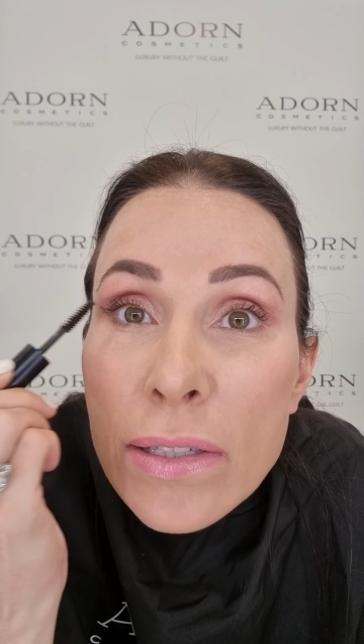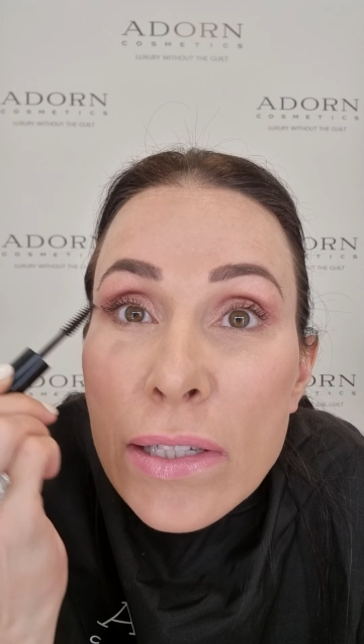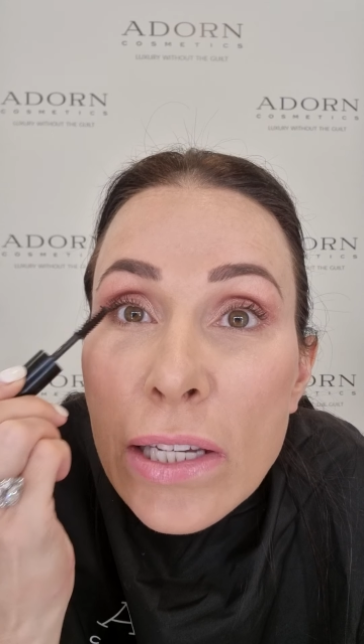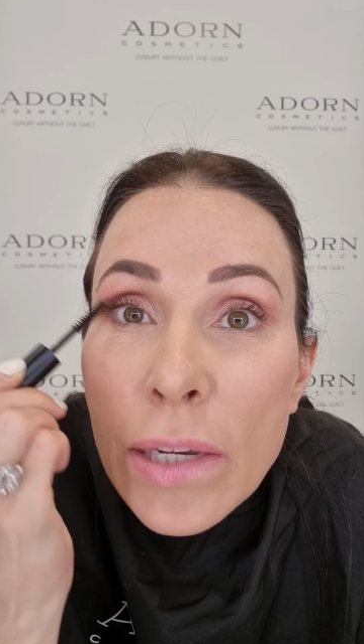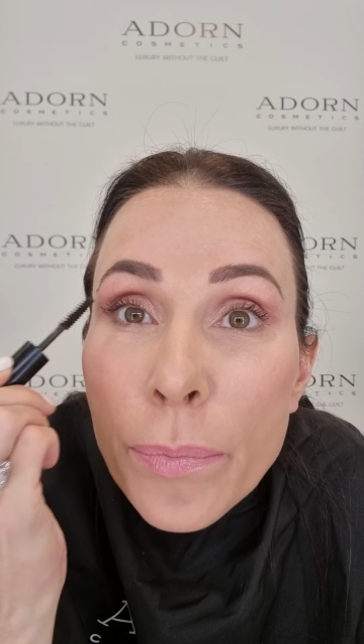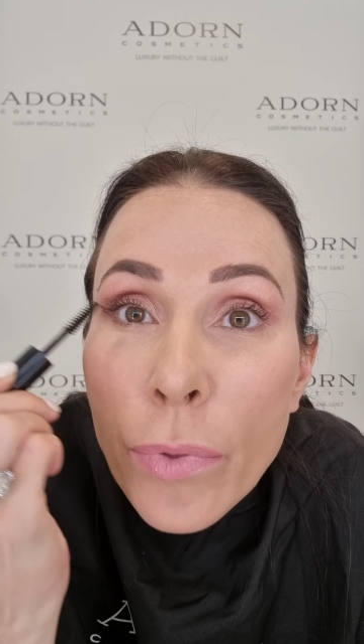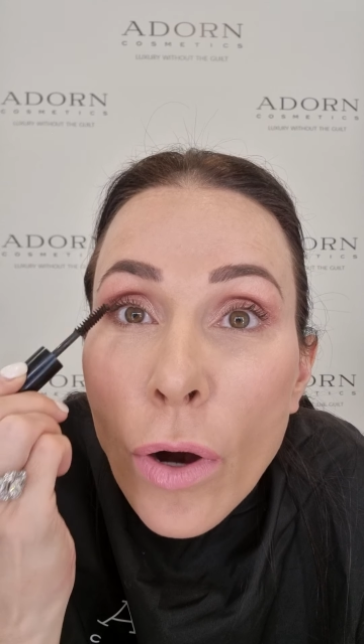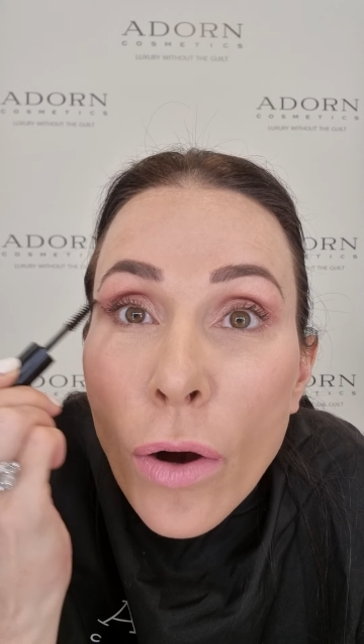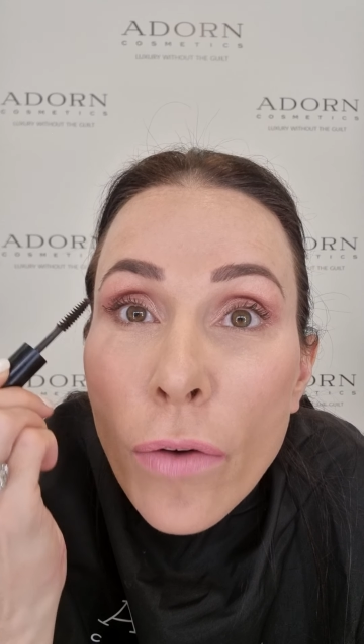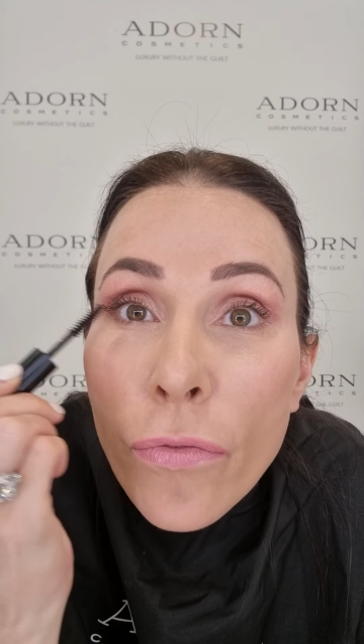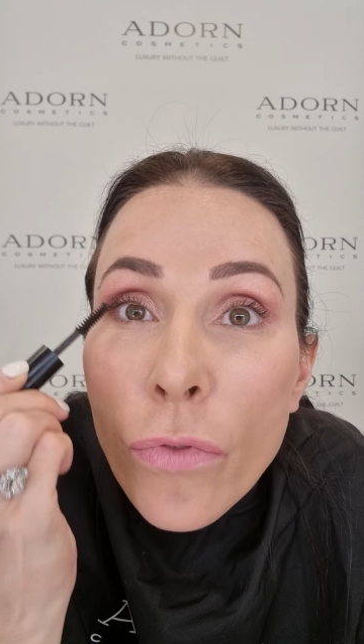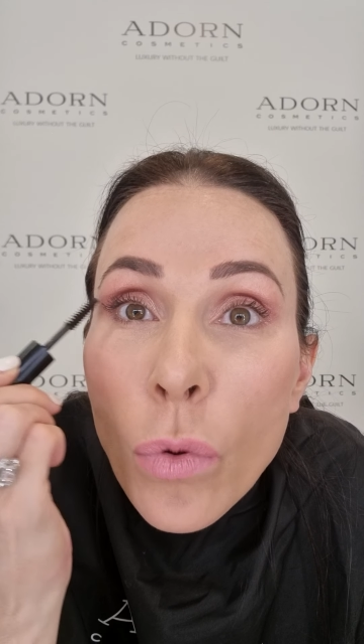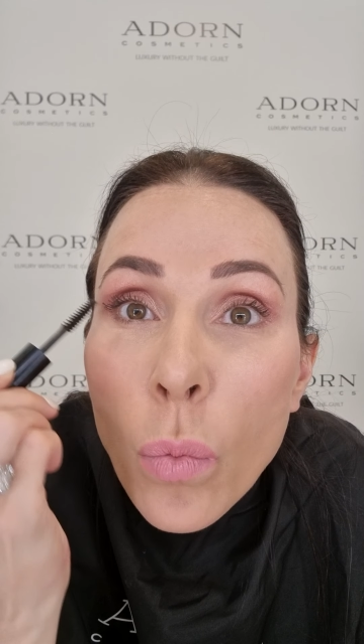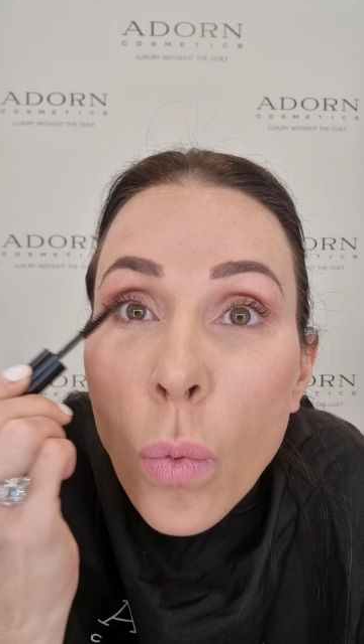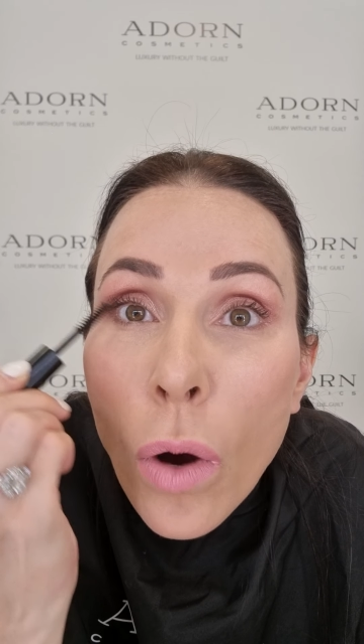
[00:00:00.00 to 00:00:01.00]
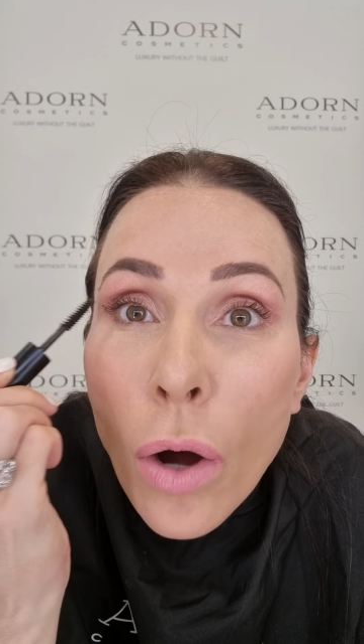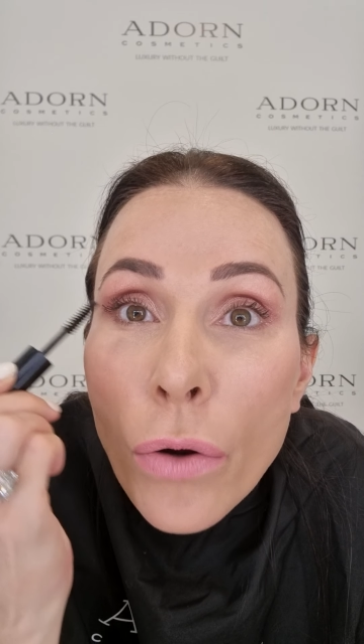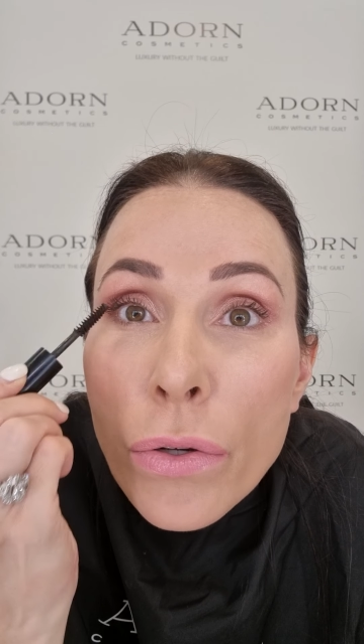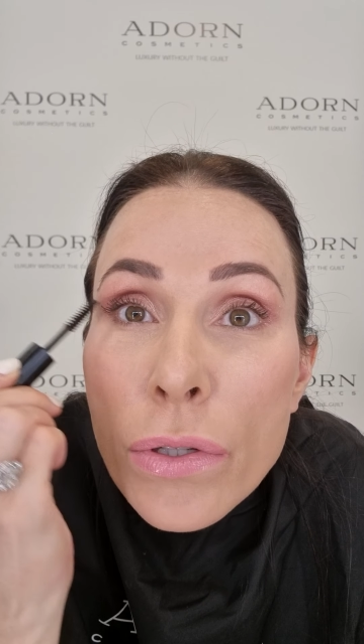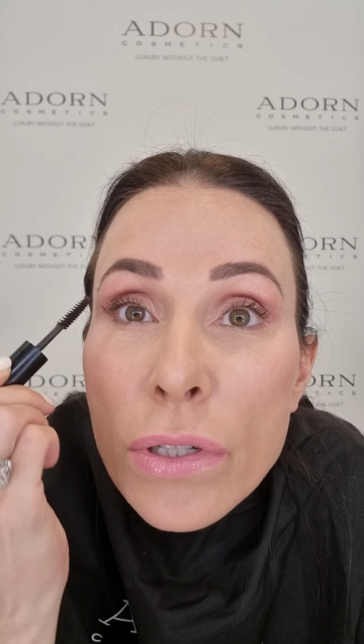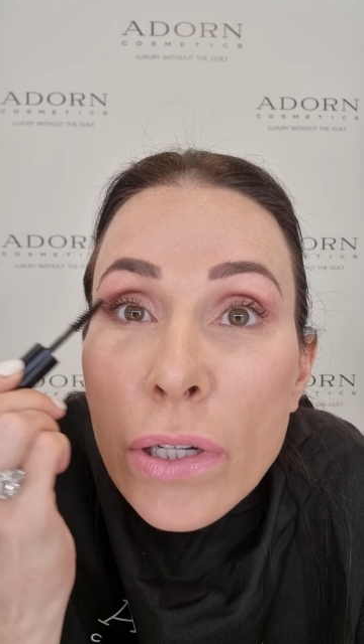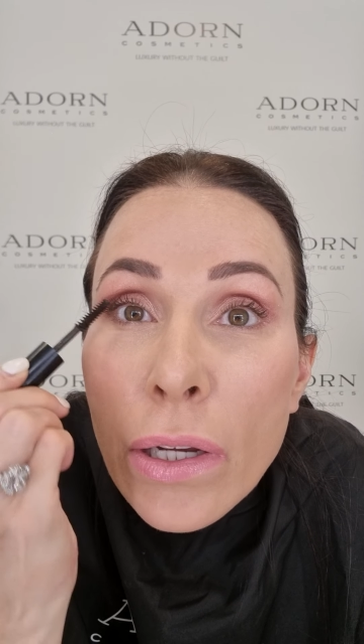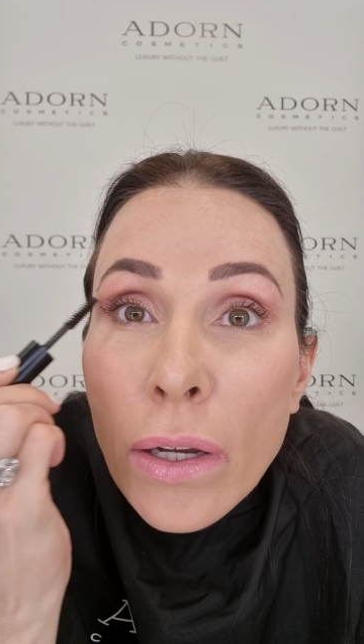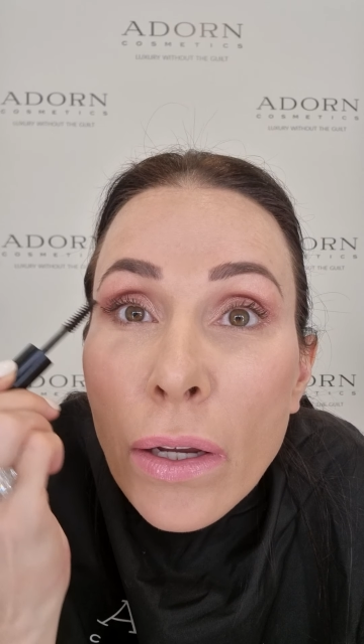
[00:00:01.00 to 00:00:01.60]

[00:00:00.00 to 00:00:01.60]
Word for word: tip of the wand